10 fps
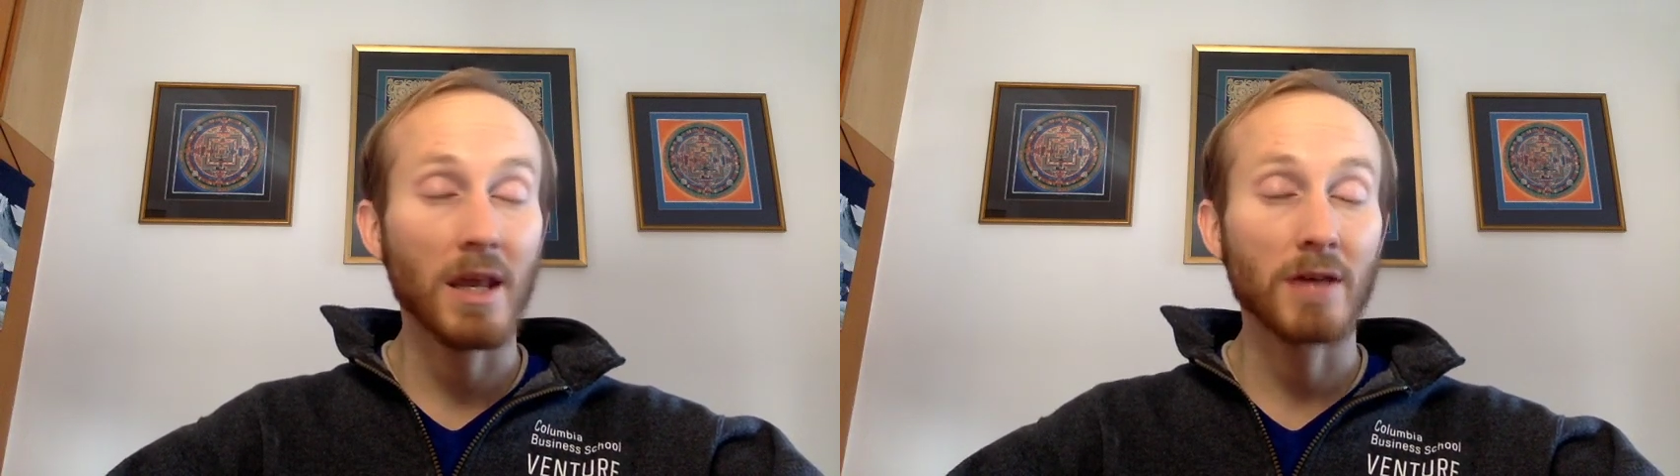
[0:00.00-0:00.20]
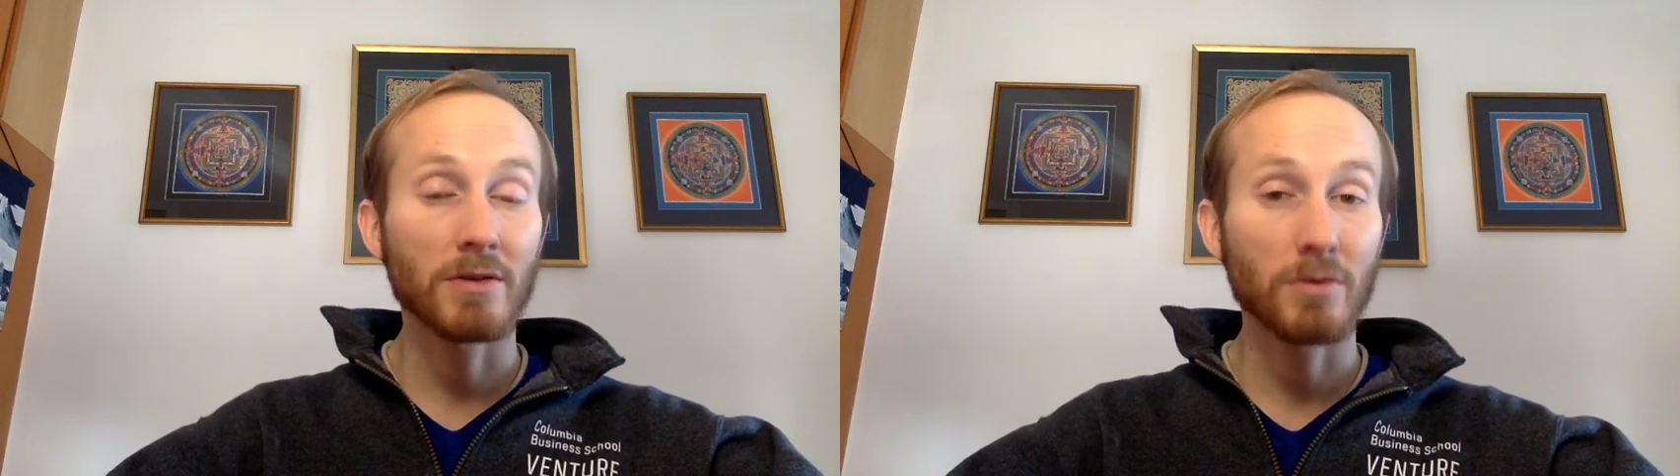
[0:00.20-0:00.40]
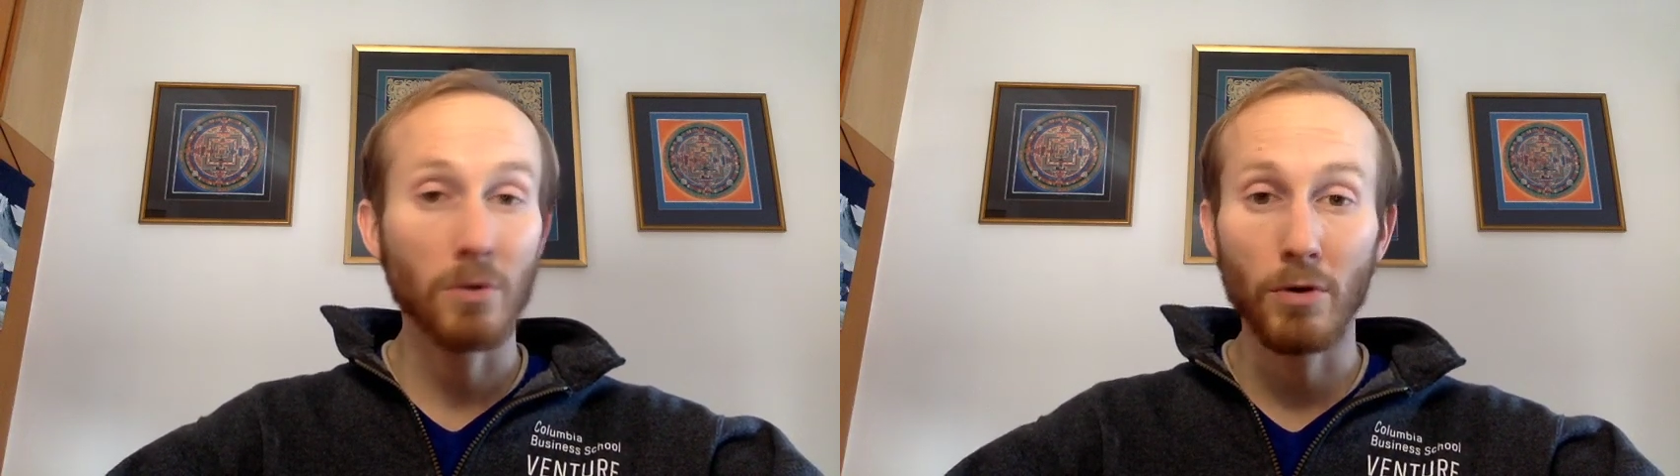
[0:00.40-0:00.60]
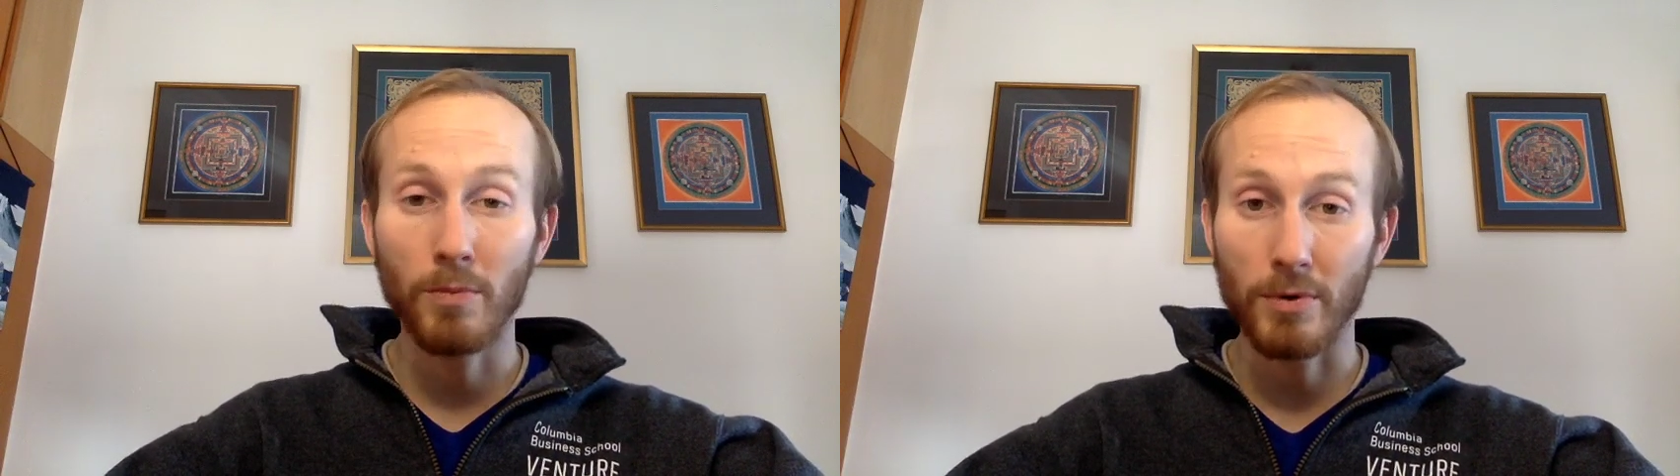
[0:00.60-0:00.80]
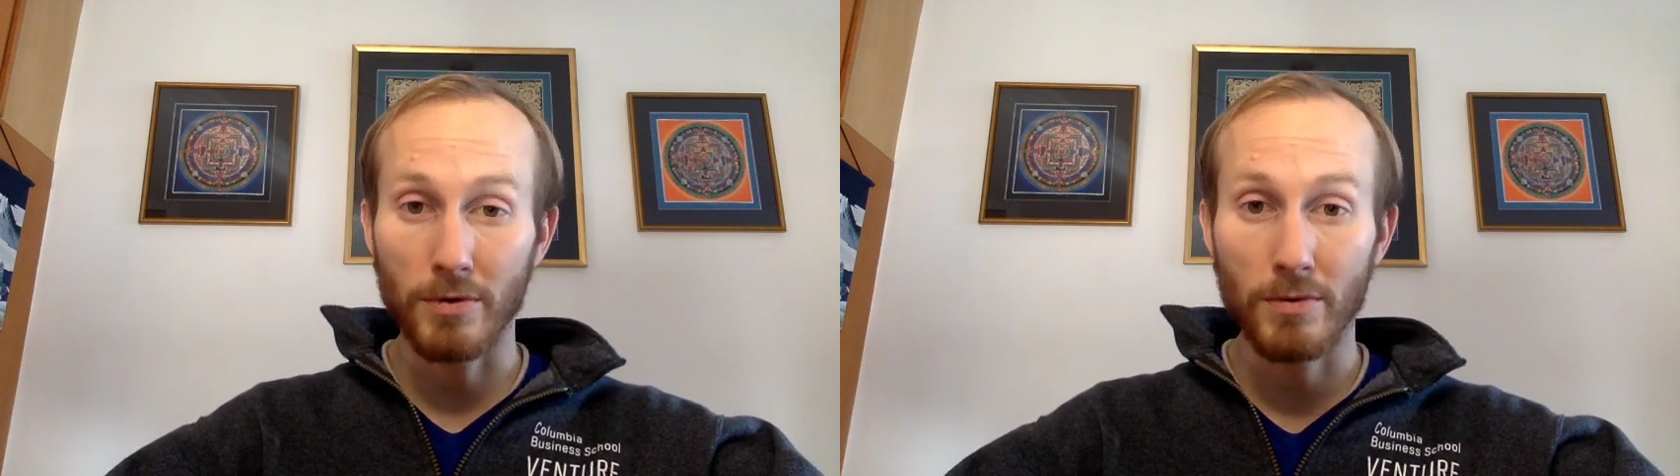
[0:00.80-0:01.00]
a
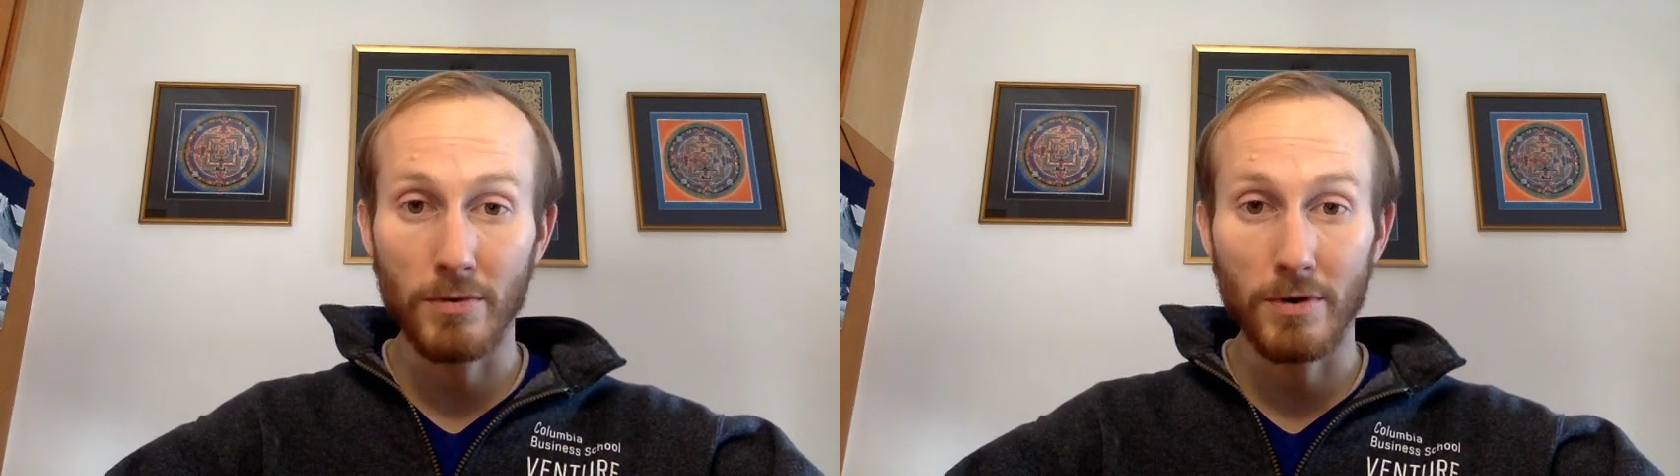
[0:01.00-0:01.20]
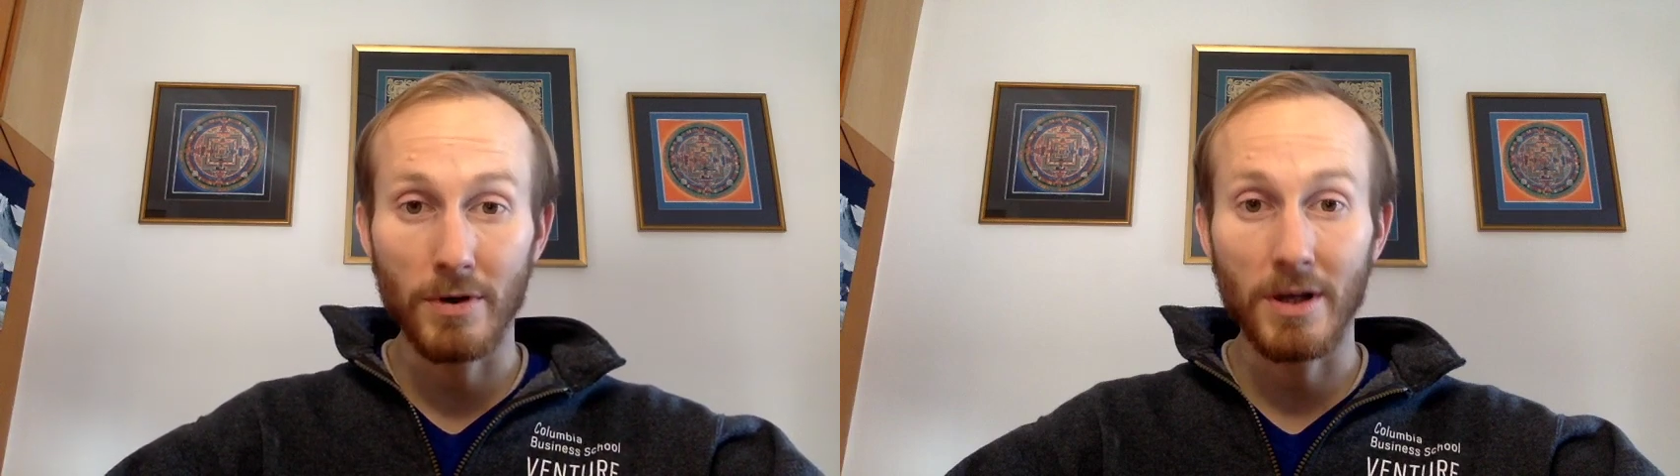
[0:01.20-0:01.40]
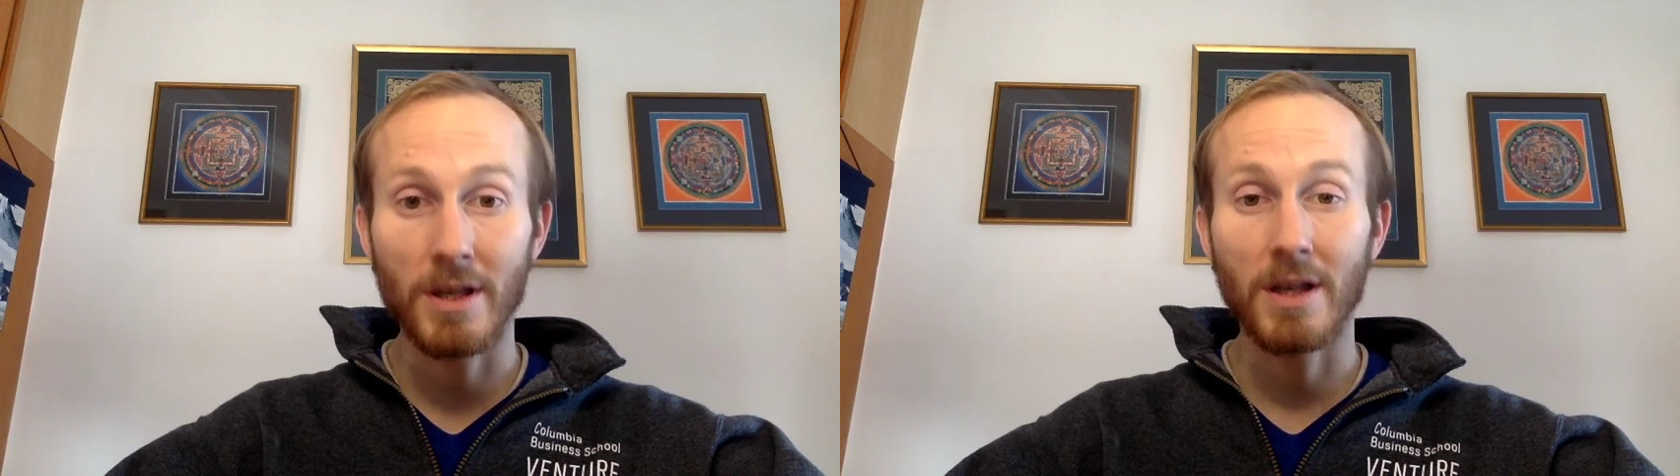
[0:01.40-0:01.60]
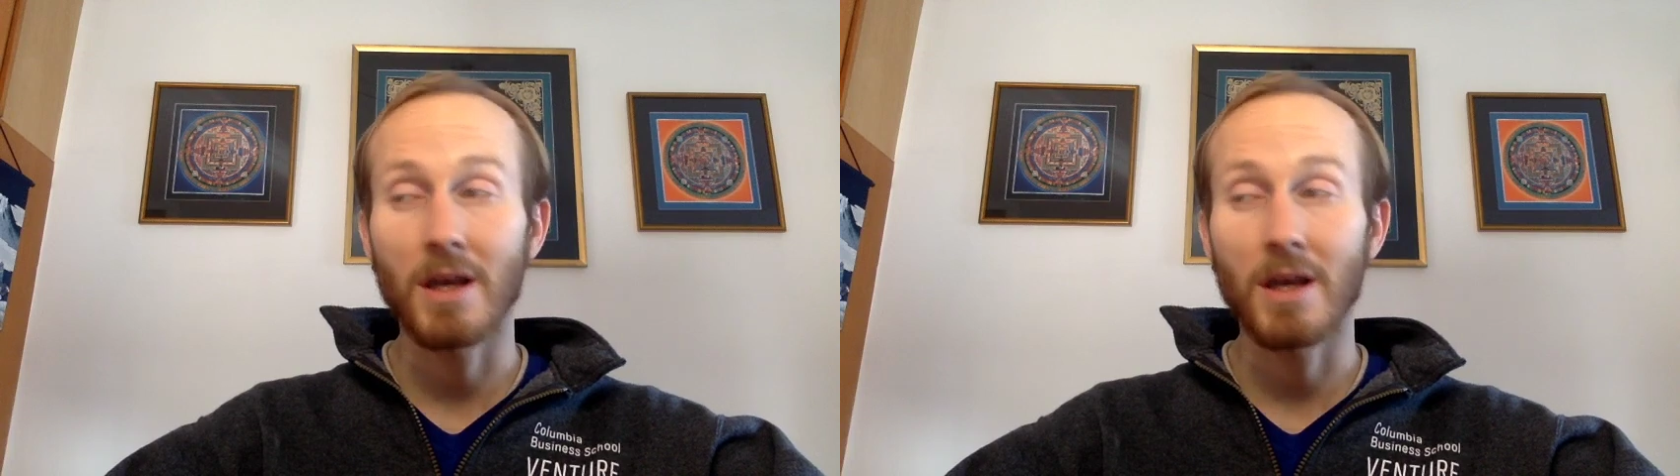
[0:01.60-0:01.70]
solopreneur in